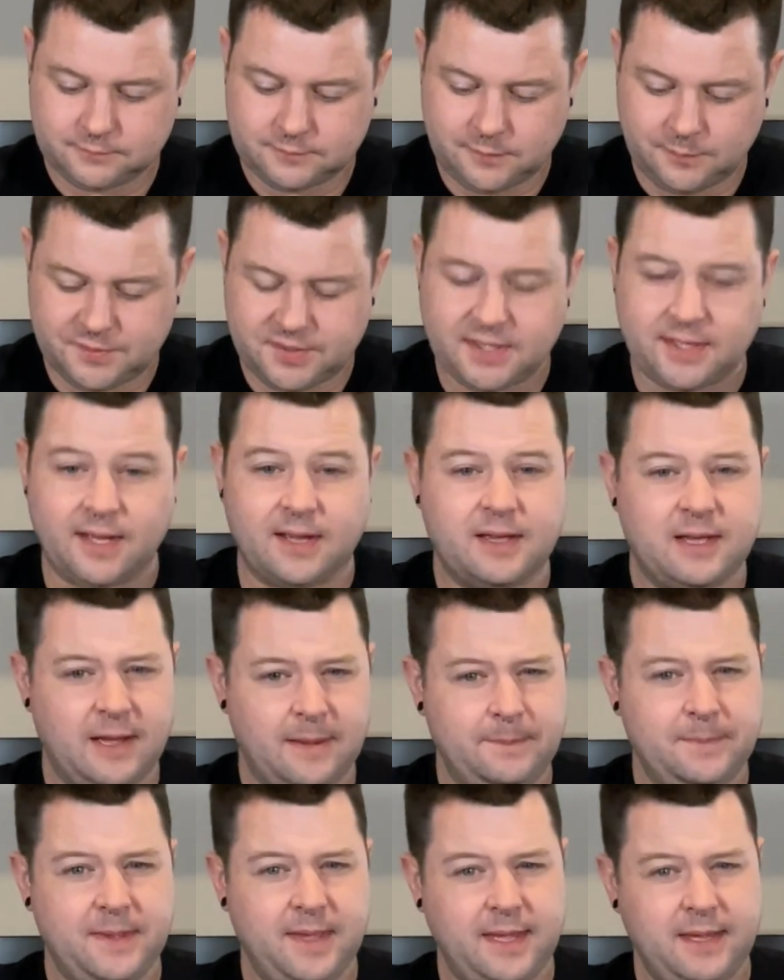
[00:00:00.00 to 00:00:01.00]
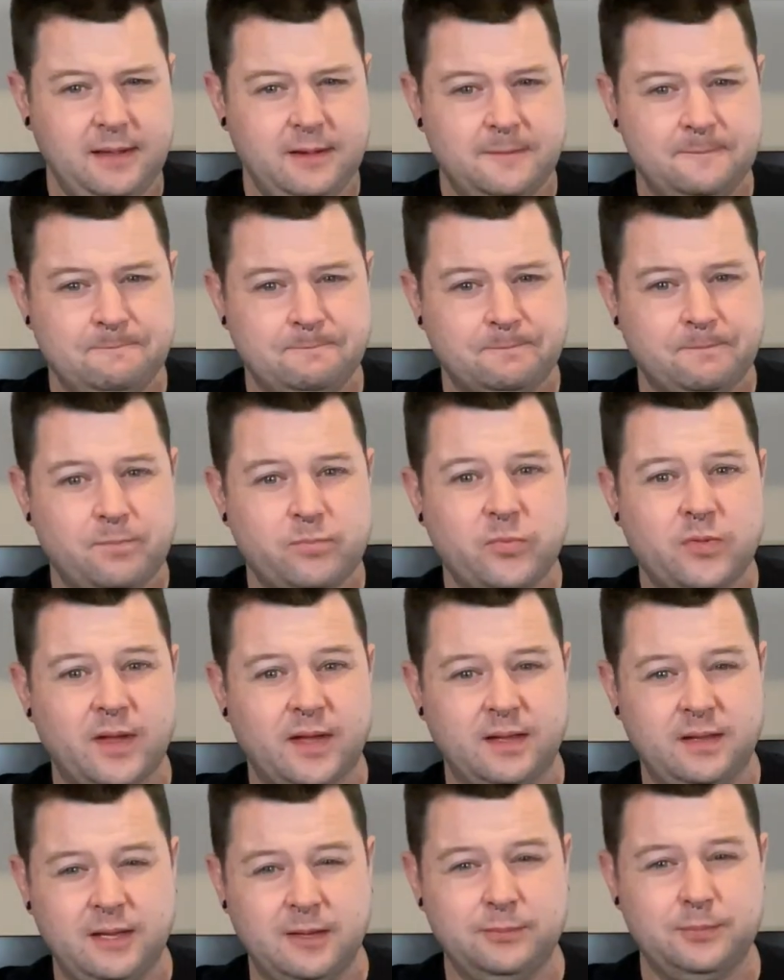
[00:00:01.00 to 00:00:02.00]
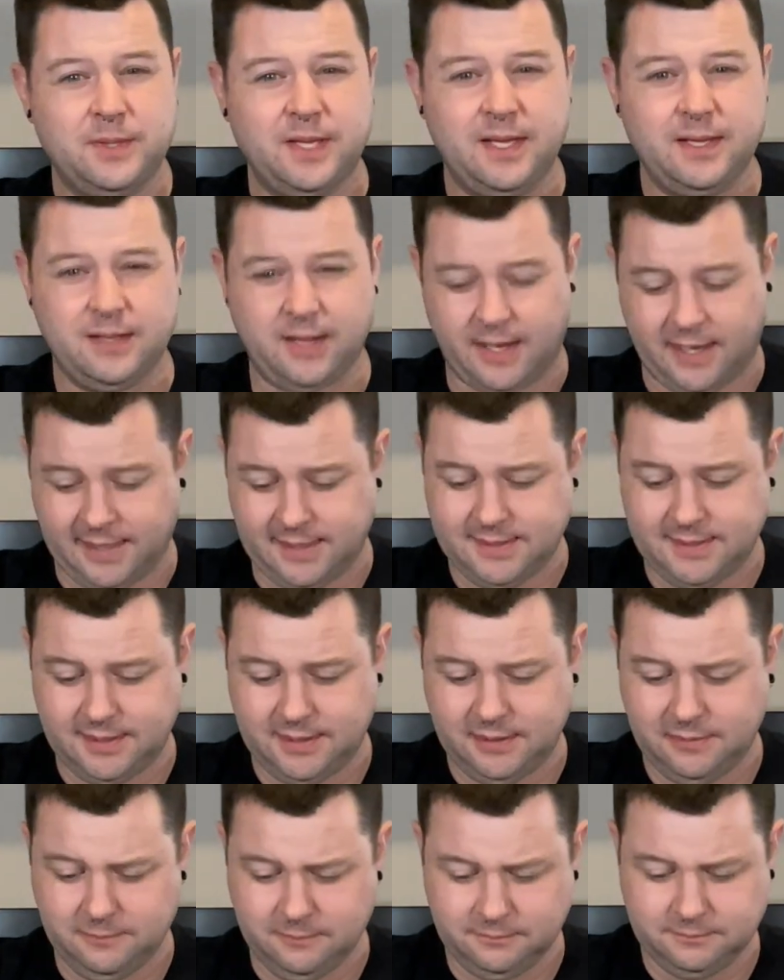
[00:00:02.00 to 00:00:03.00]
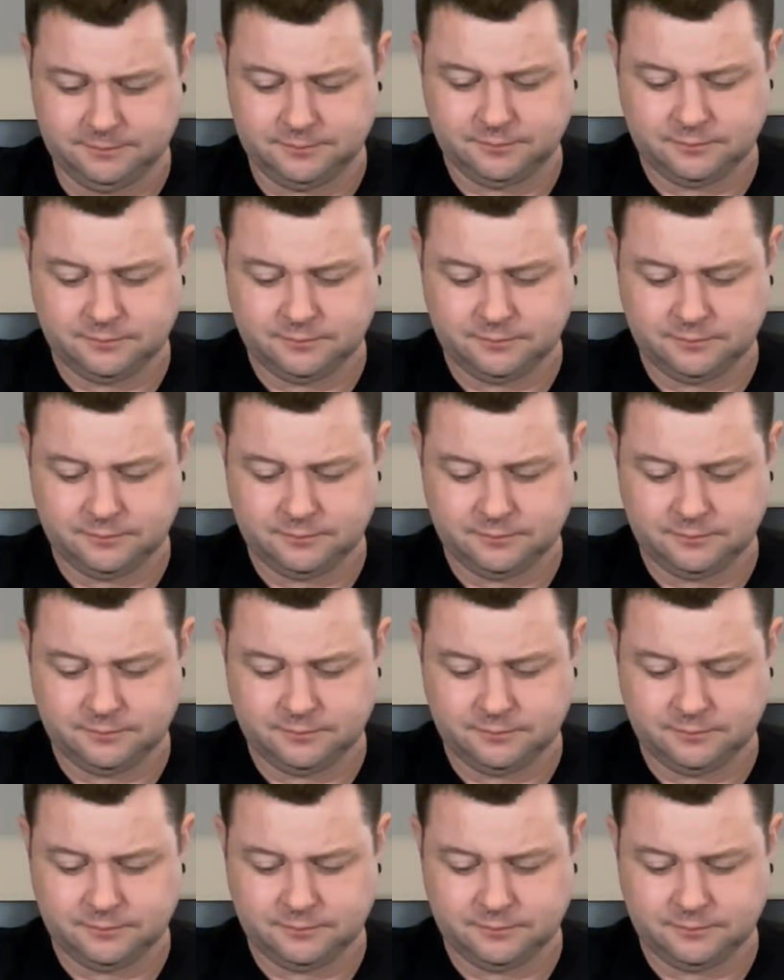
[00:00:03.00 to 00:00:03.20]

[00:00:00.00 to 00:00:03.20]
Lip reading: a cupcake, like cupcake icing,